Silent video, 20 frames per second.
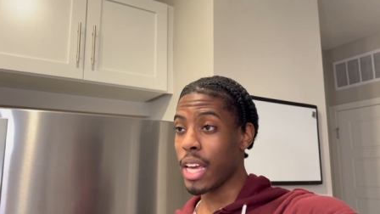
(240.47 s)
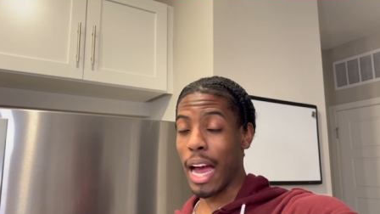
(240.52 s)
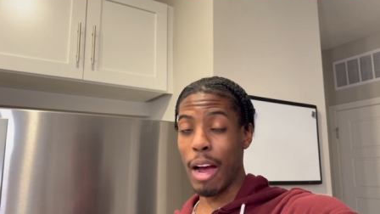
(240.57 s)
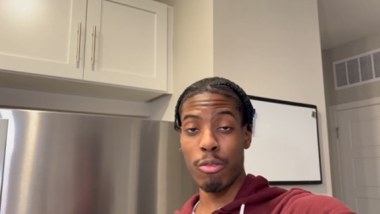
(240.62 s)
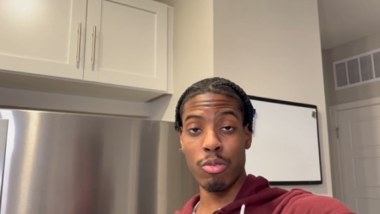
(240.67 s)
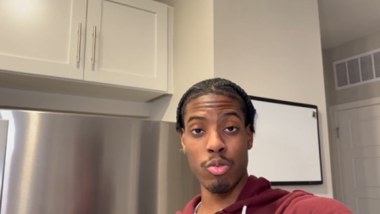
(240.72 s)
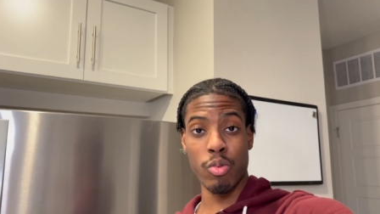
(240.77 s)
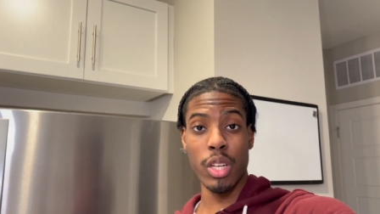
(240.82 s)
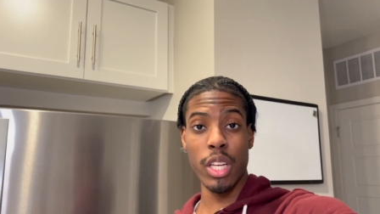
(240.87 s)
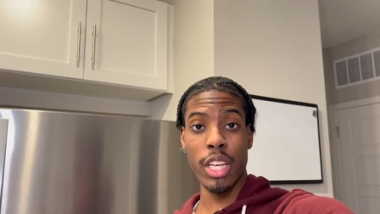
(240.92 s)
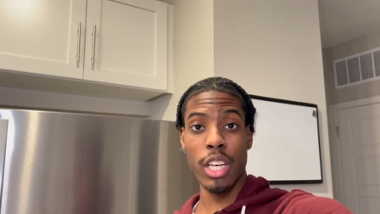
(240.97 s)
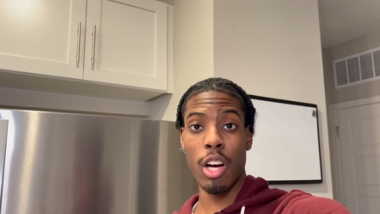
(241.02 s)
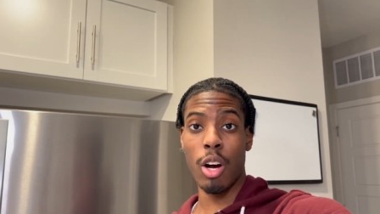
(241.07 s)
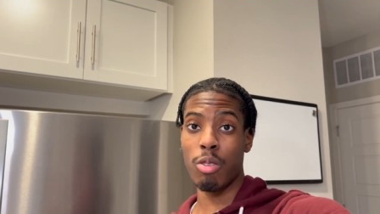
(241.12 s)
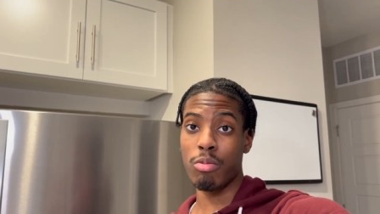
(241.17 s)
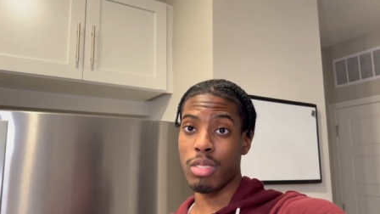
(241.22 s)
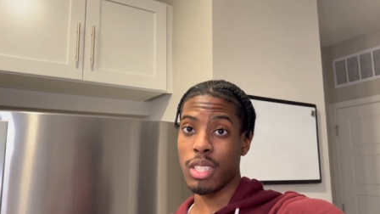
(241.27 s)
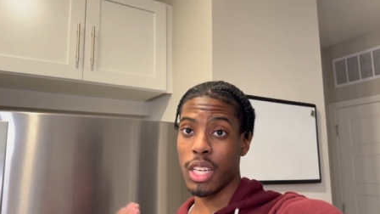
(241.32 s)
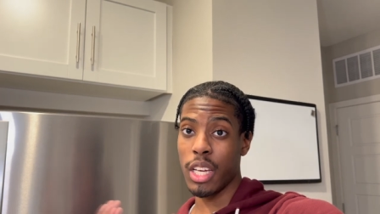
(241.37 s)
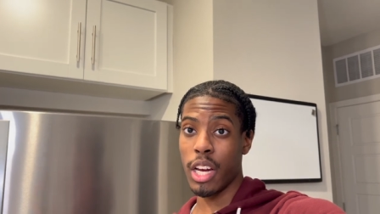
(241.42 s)
I was really
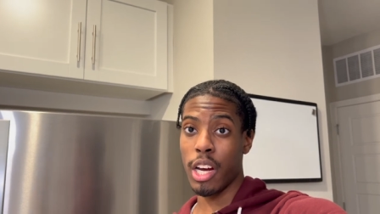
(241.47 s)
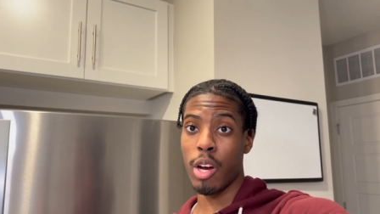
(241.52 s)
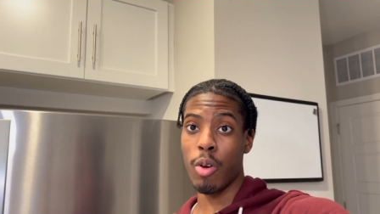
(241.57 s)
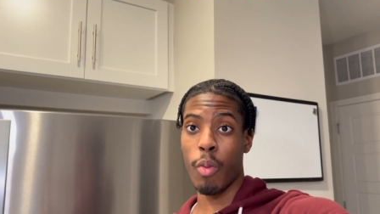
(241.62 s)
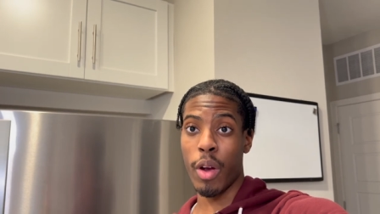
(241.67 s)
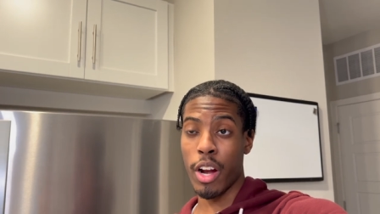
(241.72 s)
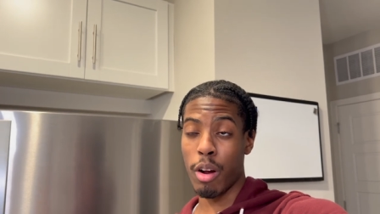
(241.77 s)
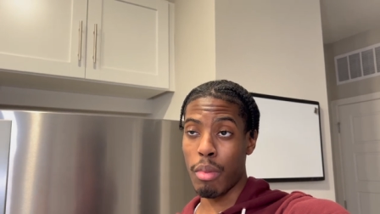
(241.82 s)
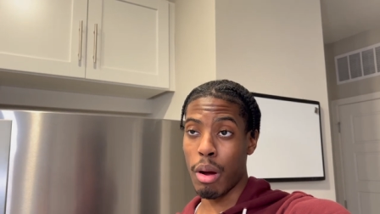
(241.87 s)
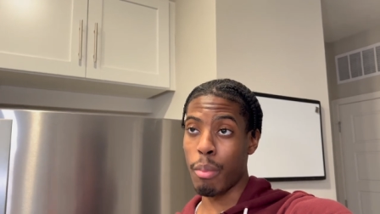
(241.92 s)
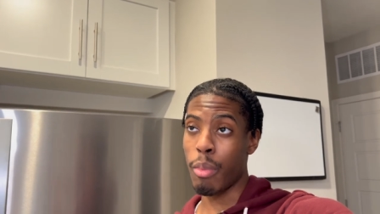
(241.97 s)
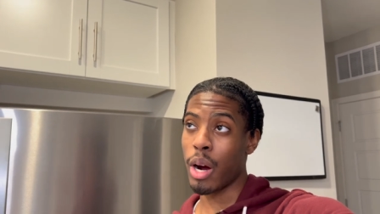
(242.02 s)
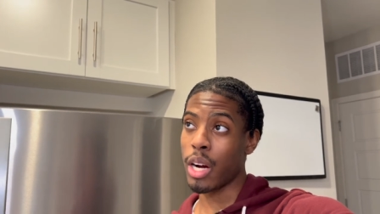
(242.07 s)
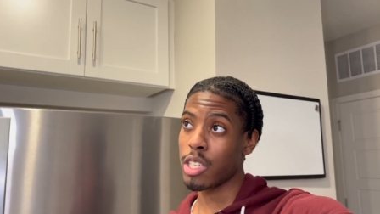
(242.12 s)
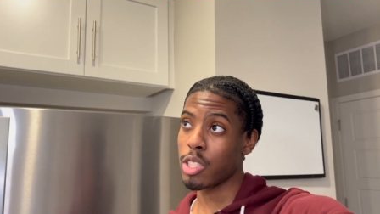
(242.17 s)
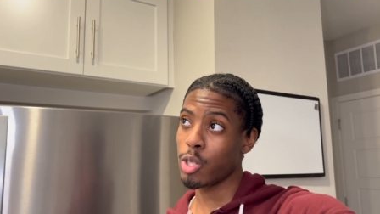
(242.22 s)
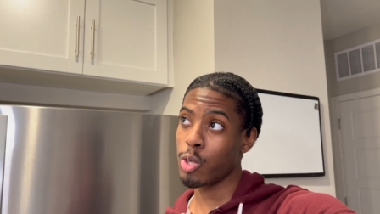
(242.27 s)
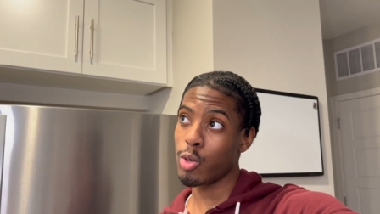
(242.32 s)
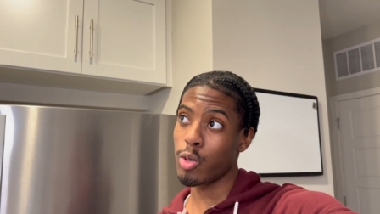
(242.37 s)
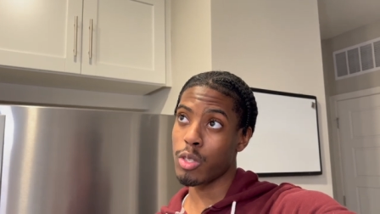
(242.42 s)
gonna sit here and wait on my bar
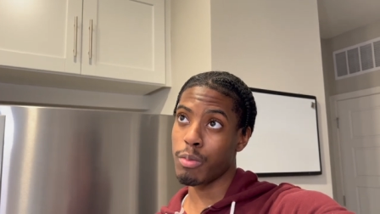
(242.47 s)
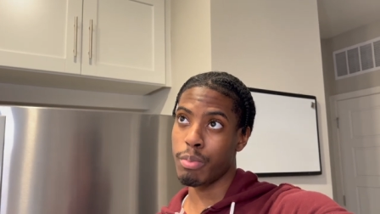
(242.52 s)
stools,